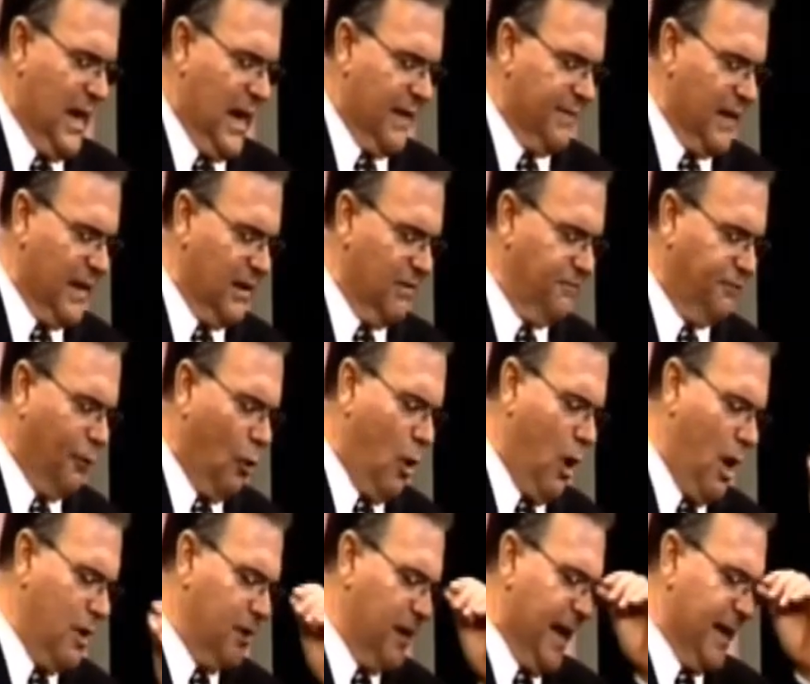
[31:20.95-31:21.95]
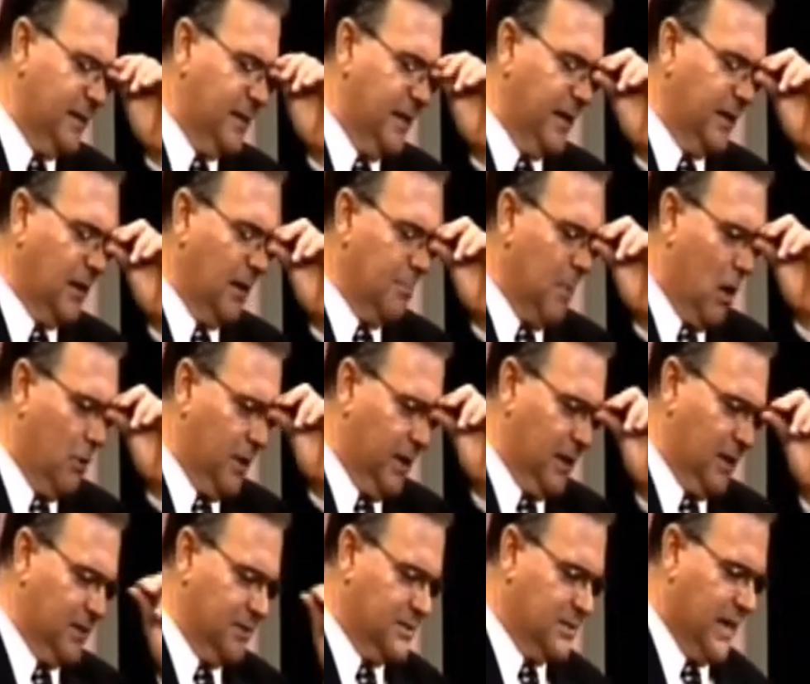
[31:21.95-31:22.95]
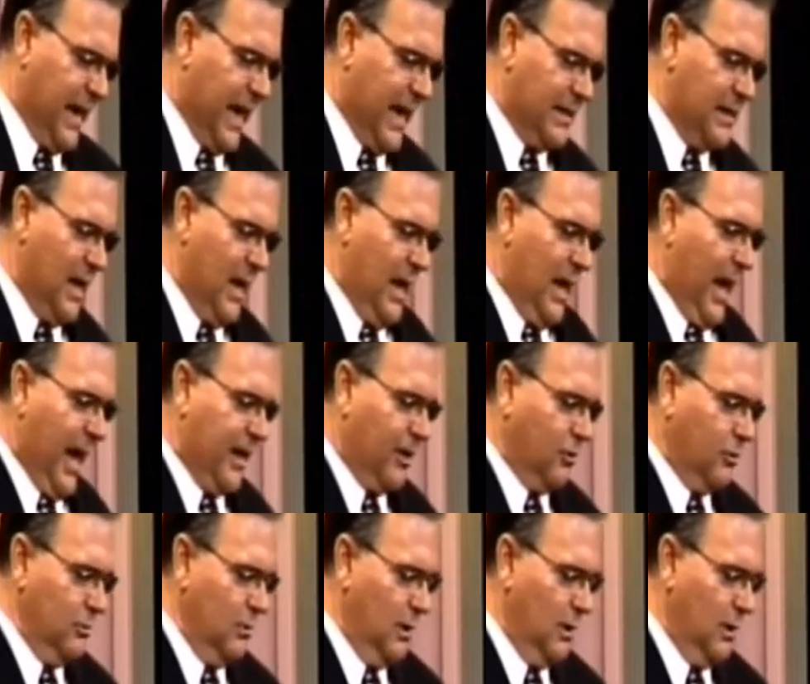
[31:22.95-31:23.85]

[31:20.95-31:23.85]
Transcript: And then in 400 AD, Commodianus said, a,